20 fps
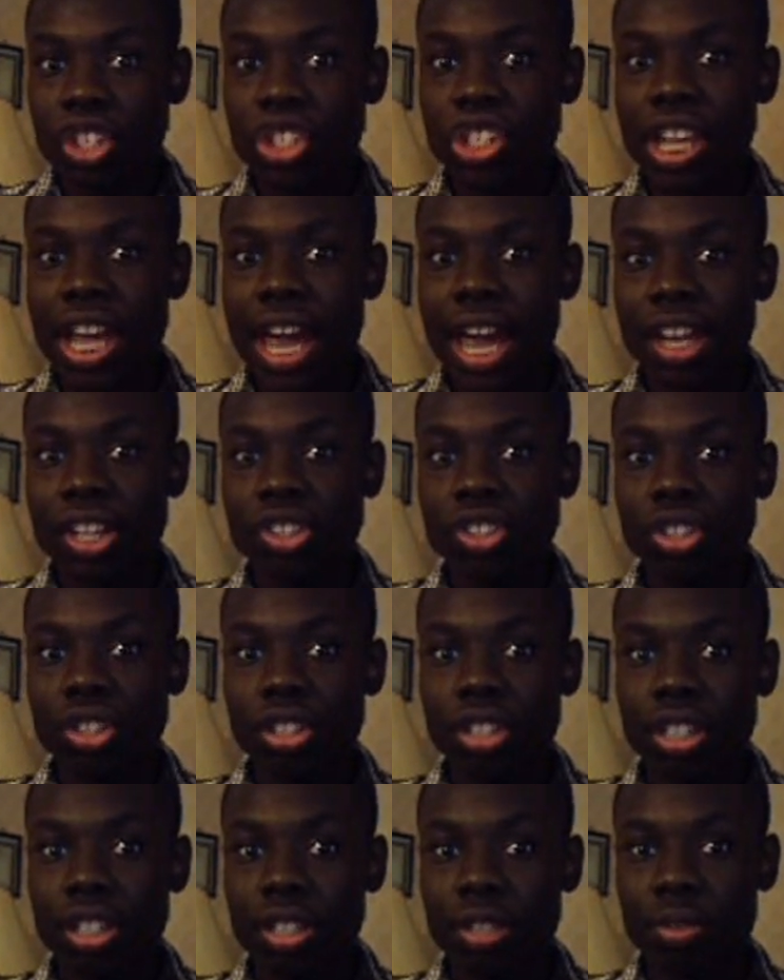She
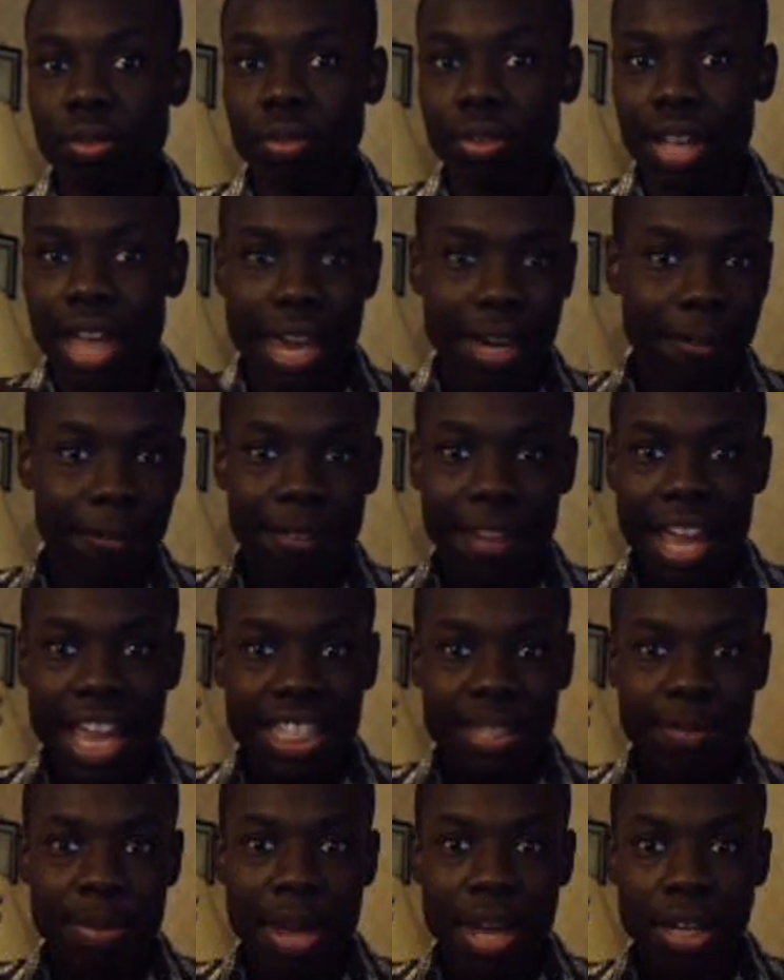actually had a
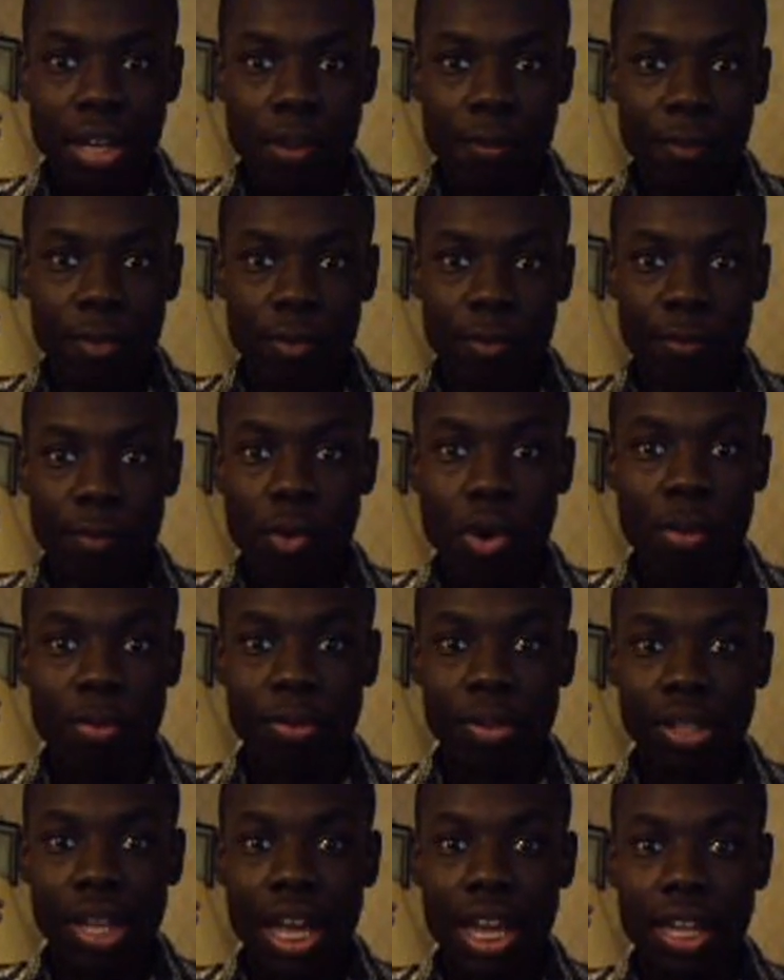flashback of her
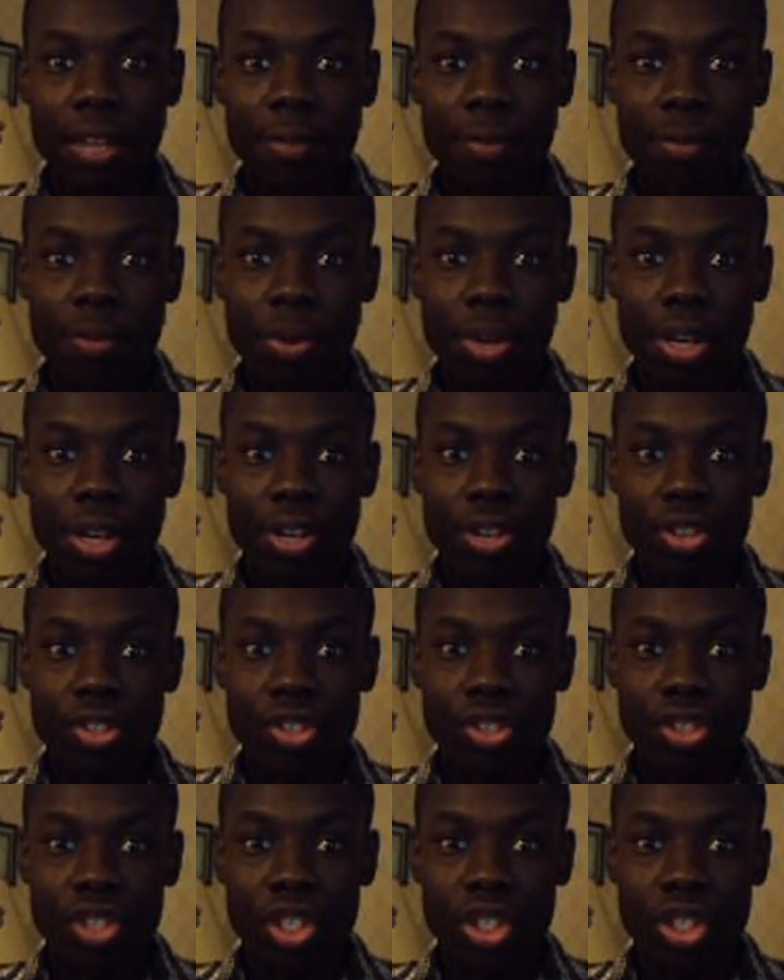former life where